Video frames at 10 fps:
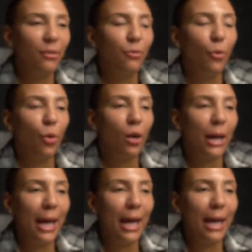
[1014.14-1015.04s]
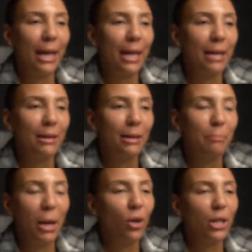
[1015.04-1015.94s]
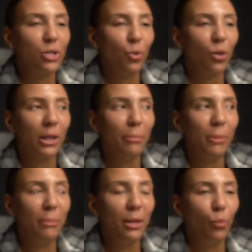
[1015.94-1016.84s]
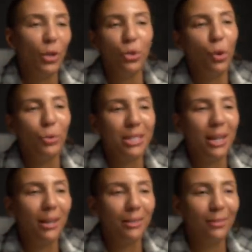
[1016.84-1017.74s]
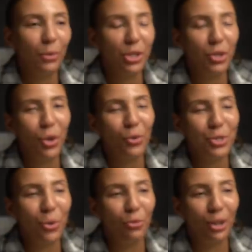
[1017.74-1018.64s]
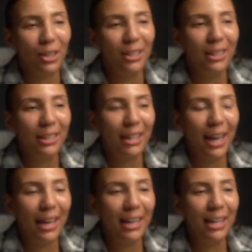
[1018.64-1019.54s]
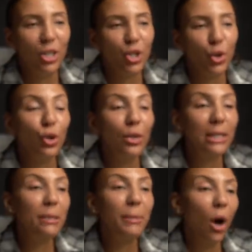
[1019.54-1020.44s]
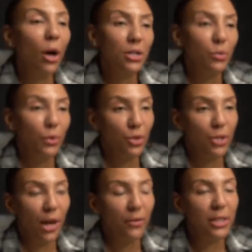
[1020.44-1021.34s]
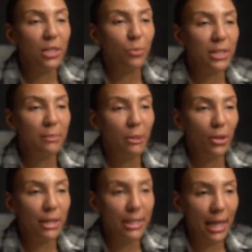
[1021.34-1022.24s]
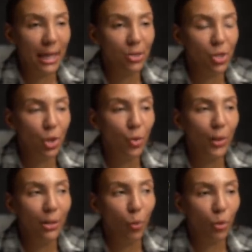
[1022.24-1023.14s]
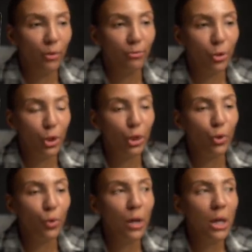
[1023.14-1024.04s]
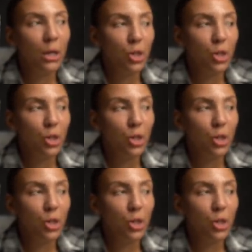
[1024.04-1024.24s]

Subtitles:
for a marriage or a commitment when you know it's done, when you know it's over. Okay, so you need to be honest with yourself. This is what Spirit is saying to you in order for you to